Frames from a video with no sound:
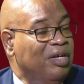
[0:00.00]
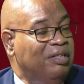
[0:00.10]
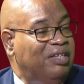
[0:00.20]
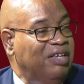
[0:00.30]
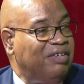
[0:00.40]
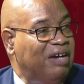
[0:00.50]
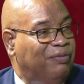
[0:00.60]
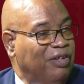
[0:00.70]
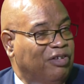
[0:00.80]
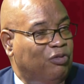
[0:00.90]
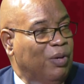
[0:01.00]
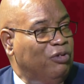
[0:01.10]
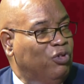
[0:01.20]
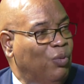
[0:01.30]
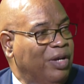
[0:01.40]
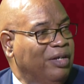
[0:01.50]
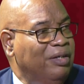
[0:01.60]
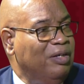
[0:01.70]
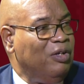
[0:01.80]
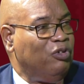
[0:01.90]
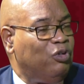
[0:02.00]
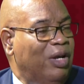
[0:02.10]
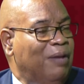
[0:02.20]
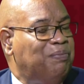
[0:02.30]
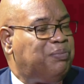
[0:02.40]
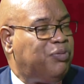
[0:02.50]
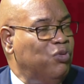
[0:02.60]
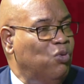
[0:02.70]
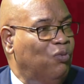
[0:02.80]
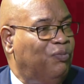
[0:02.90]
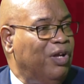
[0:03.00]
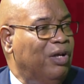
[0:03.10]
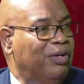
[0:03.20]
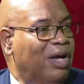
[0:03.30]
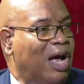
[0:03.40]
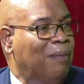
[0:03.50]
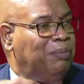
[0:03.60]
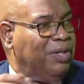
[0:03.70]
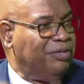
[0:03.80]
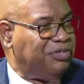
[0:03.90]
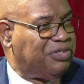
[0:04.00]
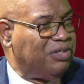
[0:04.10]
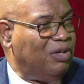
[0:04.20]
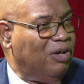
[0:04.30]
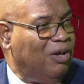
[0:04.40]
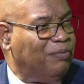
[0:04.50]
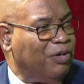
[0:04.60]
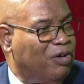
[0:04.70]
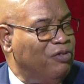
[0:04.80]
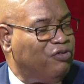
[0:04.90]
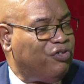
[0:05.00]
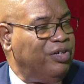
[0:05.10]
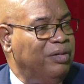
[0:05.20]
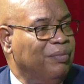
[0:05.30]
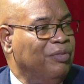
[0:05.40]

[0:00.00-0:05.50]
These are things that we are doing to improve the ambience of the country,